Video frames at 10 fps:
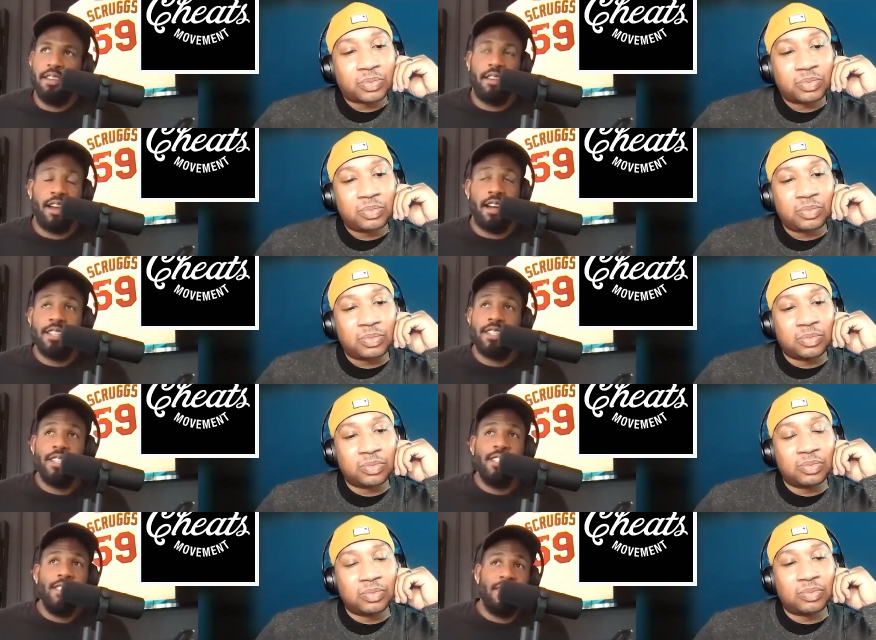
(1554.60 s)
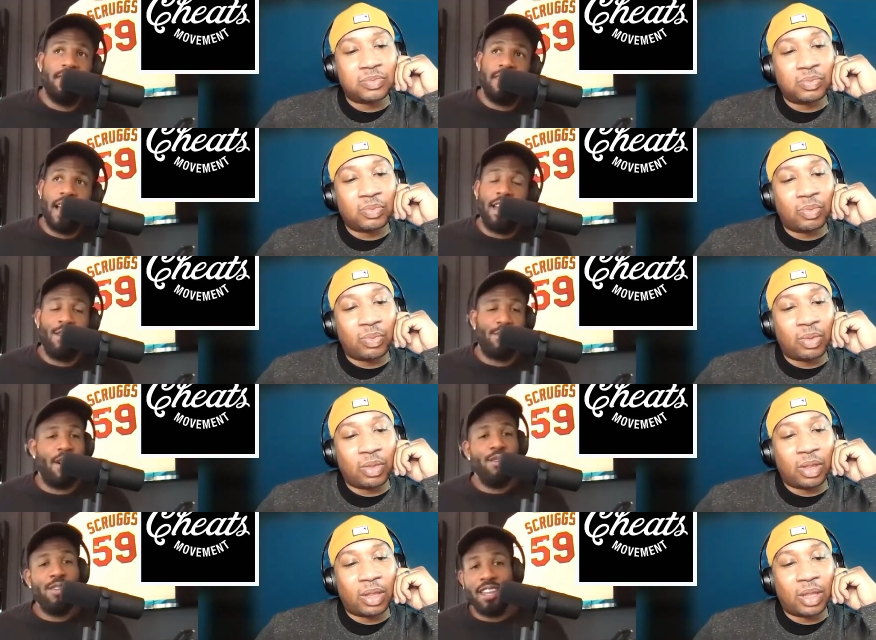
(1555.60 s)
Speaker 1: Honestly, I don't
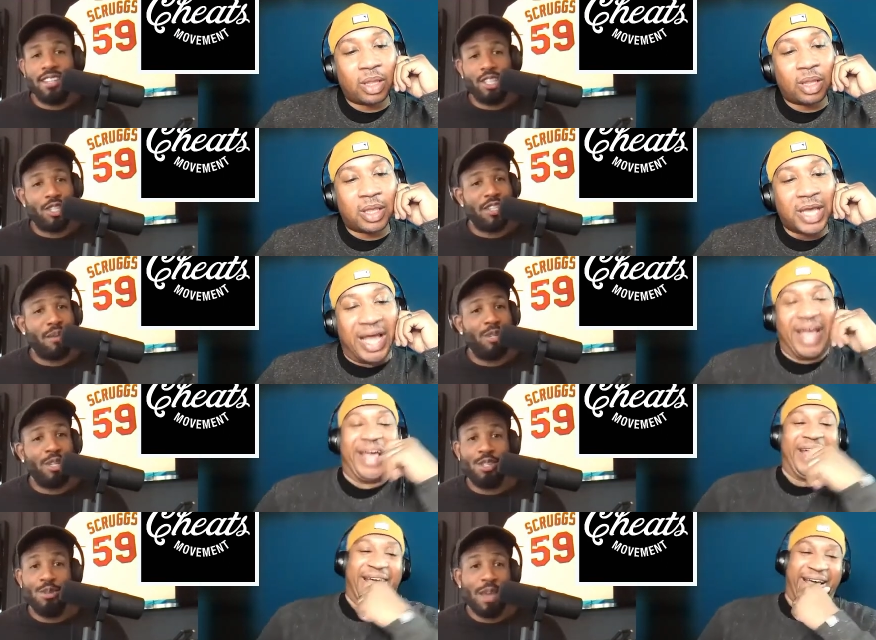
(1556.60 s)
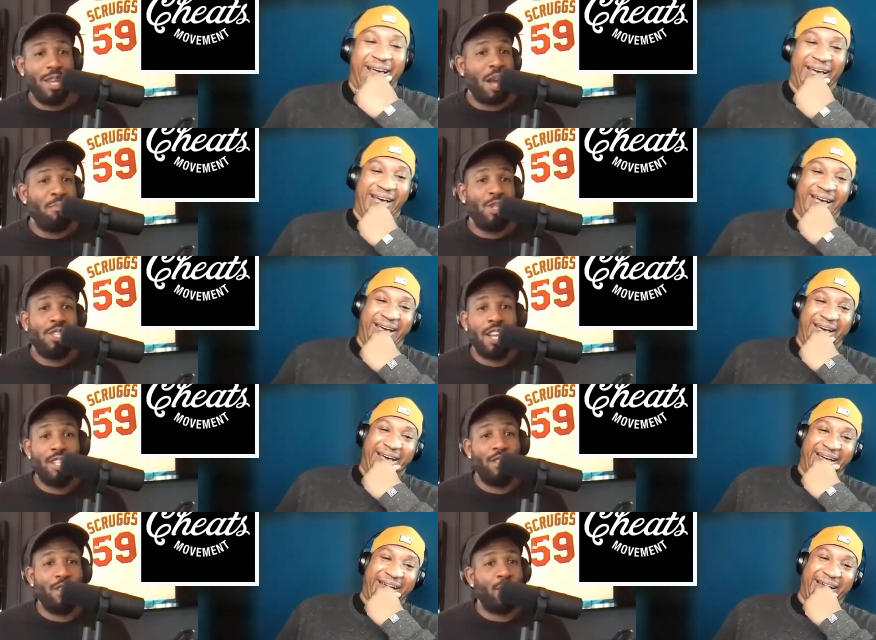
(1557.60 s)
know yet. Just because I'm just you mentioned, I'm just
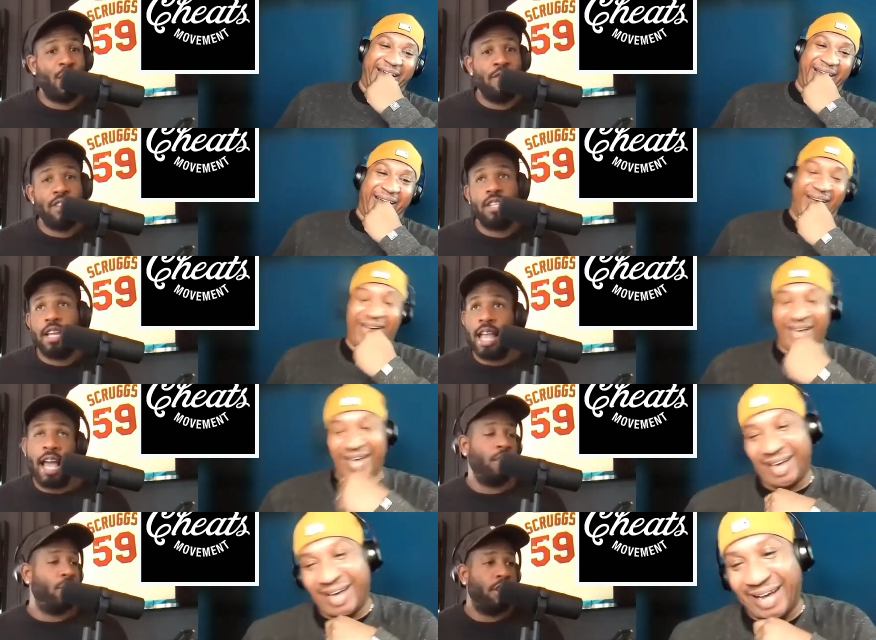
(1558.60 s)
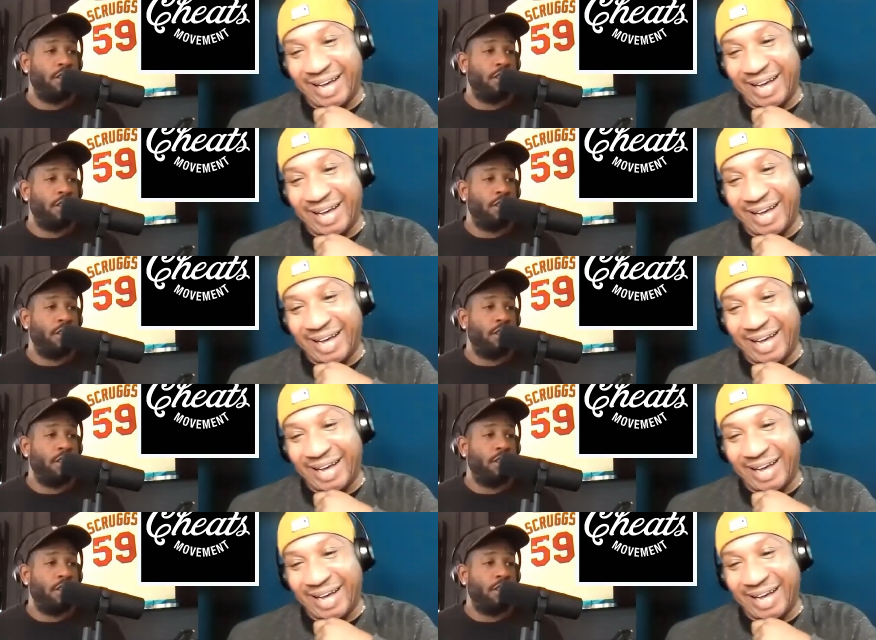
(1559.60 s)
touching the surface. Like last year, I